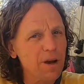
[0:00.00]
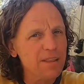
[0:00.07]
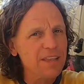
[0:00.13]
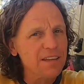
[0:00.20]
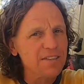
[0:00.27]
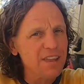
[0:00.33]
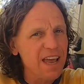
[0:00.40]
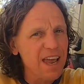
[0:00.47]
right?
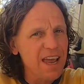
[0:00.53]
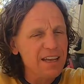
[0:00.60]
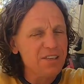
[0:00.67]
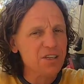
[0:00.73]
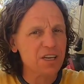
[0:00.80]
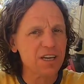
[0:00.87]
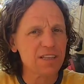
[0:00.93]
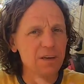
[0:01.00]
That's the
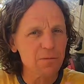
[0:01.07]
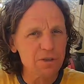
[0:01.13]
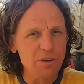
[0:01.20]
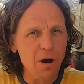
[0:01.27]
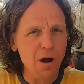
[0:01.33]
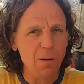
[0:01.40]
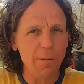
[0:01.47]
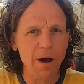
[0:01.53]
handshake that we
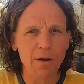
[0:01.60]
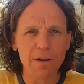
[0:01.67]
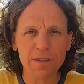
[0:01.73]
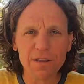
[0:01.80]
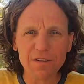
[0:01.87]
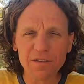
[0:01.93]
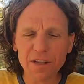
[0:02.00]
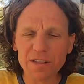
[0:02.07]
talk about in
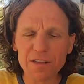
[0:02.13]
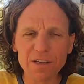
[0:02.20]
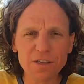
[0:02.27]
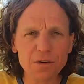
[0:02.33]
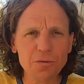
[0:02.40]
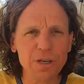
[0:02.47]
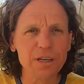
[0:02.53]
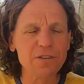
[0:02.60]
this in this
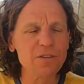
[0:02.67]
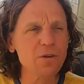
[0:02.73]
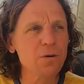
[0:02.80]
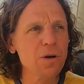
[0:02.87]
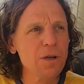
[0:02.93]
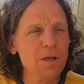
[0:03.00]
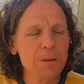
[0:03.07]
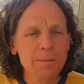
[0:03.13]
unit. So
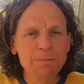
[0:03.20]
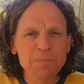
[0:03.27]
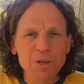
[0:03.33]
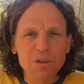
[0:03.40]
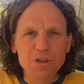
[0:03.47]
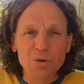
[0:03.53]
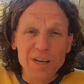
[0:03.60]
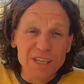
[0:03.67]

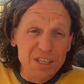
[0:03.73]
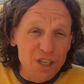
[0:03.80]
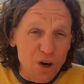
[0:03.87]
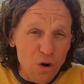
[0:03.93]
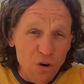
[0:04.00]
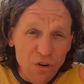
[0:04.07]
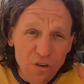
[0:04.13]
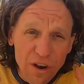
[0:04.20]
so it's
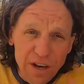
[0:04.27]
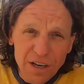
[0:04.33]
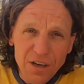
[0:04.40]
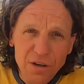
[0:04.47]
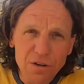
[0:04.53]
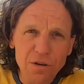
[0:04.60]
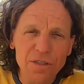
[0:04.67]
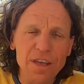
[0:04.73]

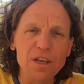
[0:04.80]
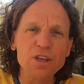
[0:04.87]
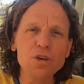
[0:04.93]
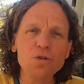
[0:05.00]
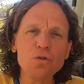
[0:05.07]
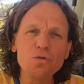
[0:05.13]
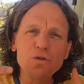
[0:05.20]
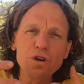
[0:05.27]
critical that
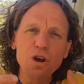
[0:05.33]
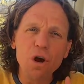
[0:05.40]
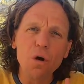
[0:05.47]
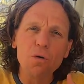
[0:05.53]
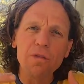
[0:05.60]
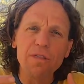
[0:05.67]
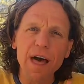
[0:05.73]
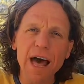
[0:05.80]
you
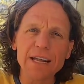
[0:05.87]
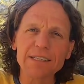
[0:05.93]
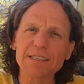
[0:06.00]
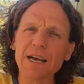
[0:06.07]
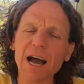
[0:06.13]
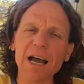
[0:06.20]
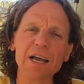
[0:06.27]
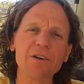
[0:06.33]
know that
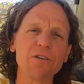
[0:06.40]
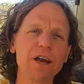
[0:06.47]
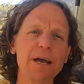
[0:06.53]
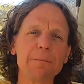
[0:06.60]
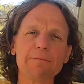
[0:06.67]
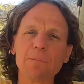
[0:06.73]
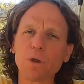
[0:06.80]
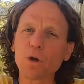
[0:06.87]

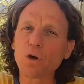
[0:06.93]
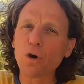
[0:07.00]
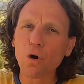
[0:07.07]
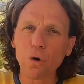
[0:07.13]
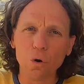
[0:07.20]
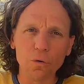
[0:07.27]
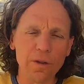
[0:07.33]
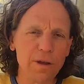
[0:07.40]
diagram
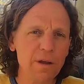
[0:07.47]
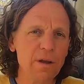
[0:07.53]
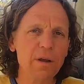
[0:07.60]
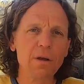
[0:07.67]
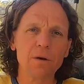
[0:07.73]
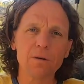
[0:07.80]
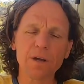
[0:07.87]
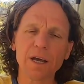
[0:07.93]
cold,
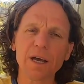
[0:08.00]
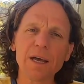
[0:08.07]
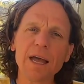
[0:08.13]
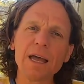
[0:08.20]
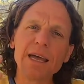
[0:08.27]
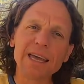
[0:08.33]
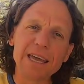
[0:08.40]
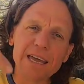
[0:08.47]
okay?
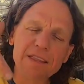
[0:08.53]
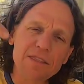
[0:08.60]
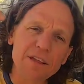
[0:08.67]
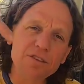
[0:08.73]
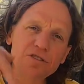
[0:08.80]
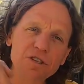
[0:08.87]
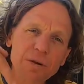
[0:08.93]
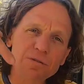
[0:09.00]
In the
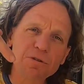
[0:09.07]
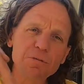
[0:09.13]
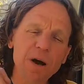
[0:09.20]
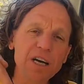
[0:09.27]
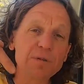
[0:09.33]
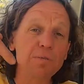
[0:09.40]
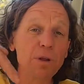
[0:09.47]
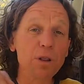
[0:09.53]
description
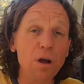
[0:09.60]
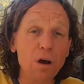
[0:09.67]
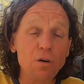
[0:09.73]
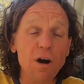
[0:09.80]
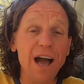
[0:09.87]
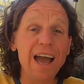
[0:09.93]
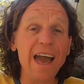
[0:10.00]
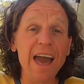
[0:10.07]
box
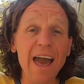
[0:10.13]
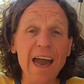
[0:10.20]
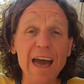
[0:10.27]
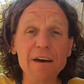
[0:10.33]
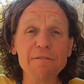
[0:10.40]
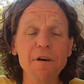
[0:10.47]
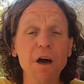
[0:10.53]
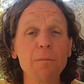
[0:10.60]
below, I
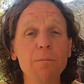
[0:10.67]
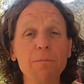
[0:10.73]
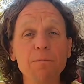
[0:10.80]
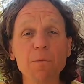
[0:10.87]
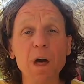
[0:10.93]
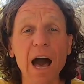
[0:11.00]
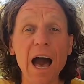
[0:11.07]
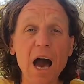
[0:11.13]
have a
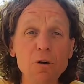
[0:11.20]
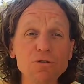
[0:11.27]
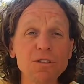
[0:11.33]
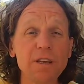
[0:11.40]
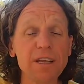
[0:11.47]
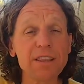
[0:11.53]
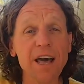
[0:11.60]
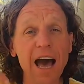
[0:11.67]
how
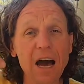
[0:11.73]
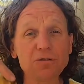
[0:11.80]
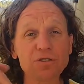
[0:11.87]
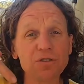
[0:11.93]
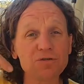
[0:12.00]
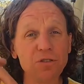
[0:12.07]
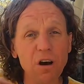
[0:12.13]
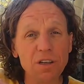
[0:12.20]
in the how
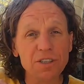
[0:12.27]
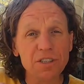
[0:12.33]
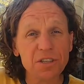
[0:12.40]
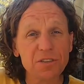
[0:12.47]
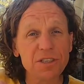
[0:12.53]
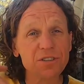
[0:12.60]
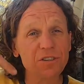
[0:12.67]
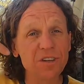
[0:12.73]
to draw
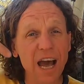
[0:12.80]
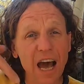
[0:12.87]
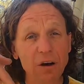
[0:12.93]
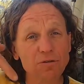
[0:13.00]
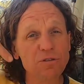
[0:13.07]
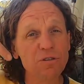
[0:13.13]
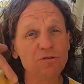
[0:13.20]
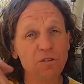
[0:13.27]
series there's
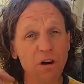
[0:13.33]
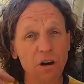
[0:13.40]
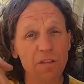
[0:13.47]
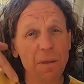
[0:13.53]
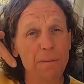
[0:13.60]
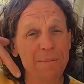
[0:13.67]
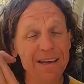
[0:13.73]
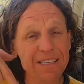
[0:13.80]
how to draw
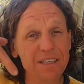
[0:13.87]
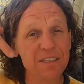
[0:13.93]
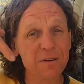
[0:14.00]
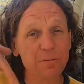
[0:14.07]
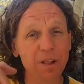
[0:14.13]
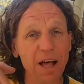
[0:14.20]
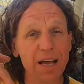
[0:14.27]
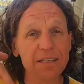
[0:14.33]
the basic
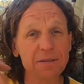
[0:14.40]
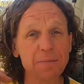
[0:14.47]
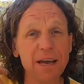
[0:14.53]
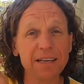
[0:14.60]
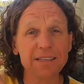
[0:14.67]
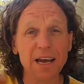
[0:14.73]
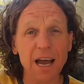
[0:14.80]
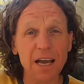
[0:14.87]
supply and
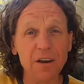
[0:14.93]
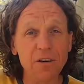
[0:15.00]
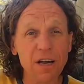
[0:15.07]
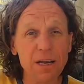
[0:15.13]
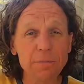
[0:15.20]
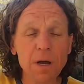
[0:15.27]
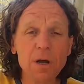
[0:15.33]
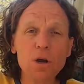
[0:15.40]
demand
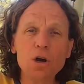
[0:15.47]
diagram